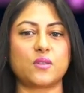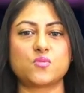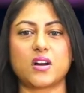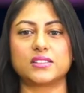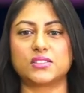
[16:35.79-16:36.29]

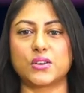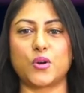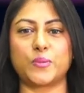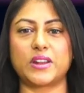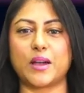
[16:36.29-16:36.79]
wants to
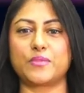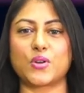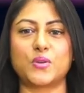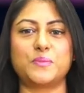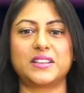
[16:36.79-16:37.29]
open up their
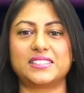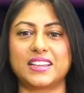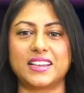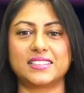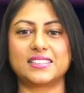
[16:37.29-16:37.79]
own
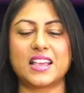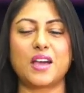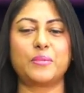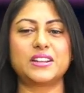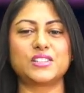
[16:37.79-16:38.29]
business,
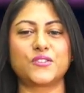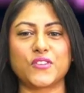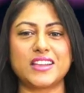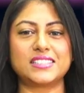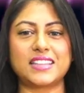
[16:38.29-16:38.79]
but is
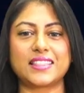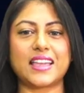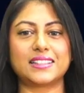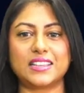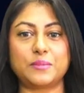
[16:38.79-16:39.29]
afraid to take that leap?